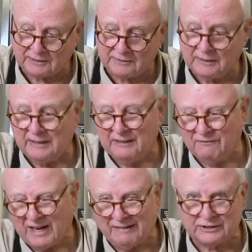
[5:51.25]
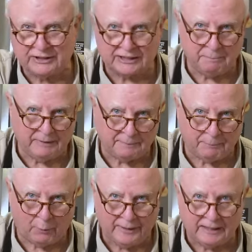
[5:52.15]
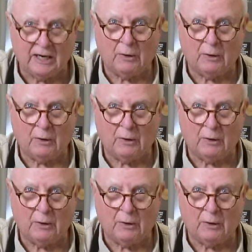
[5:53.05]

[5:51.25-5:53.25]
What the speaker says: the 5 or 6 minute point,